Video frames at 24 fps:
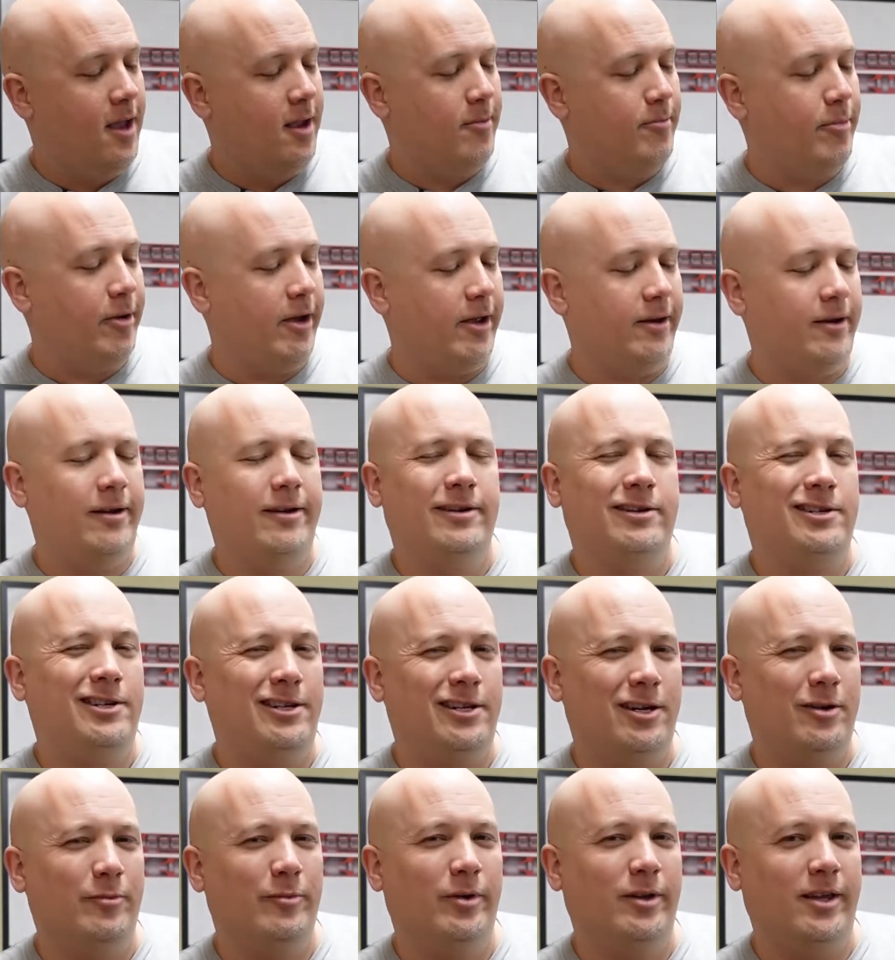But she
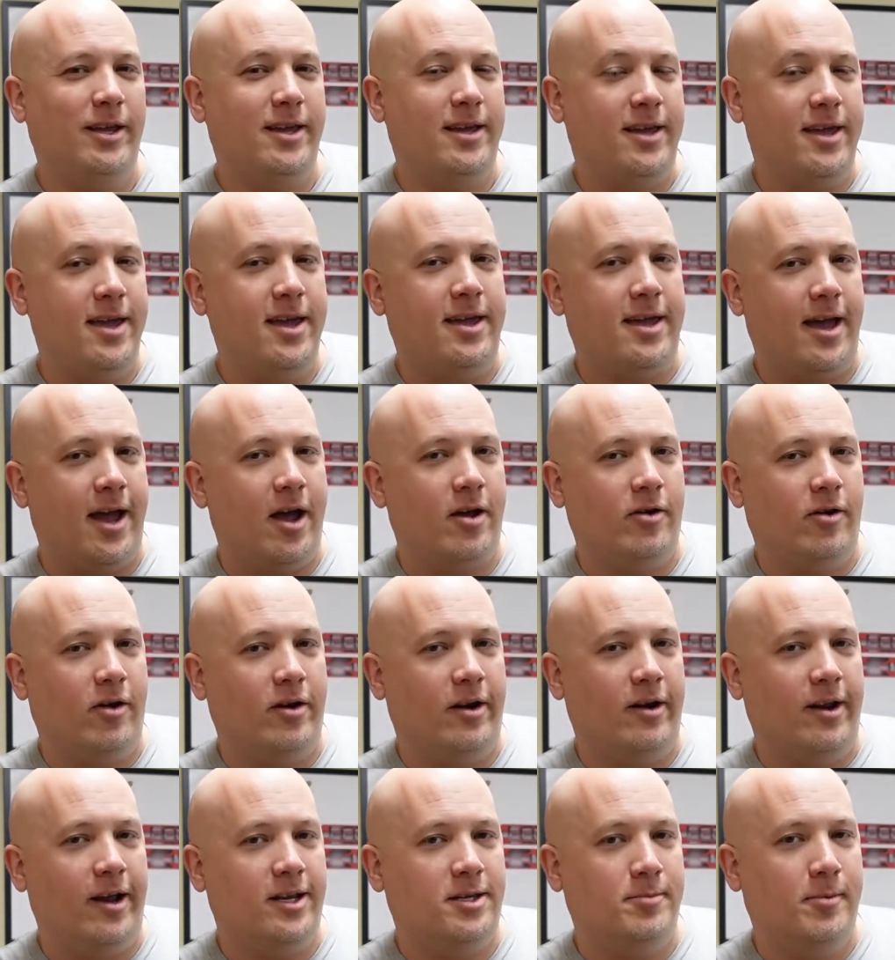didn't really geek out on
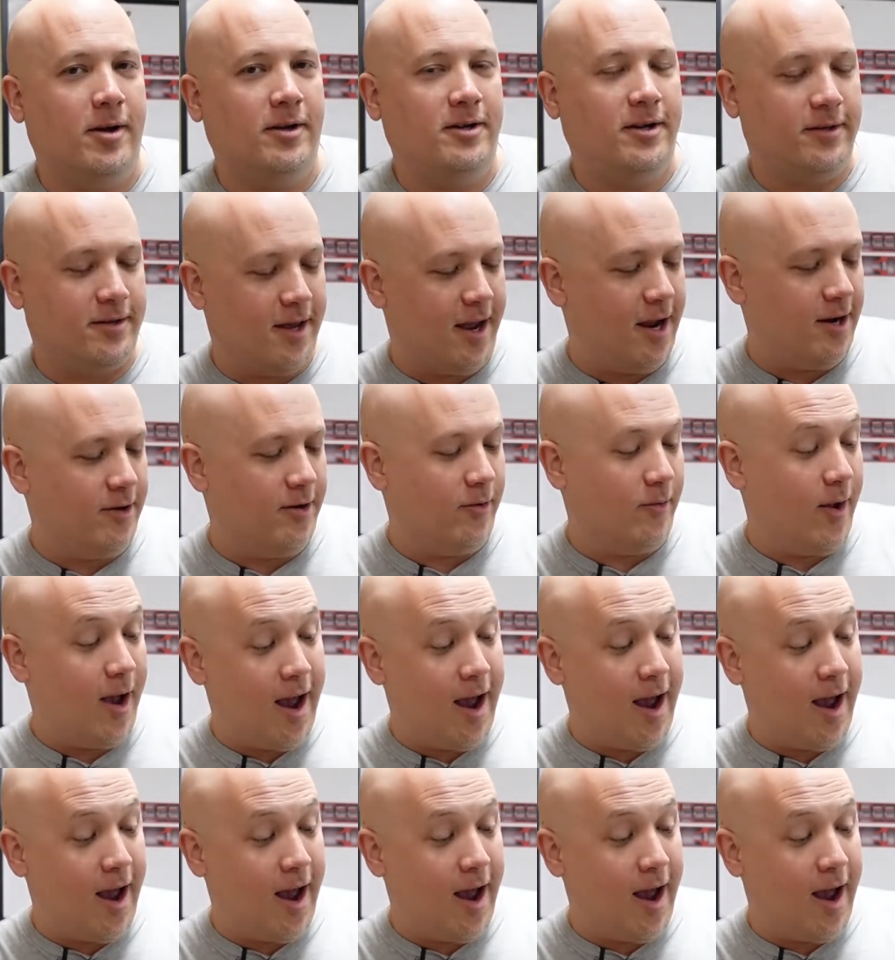it as much as I do.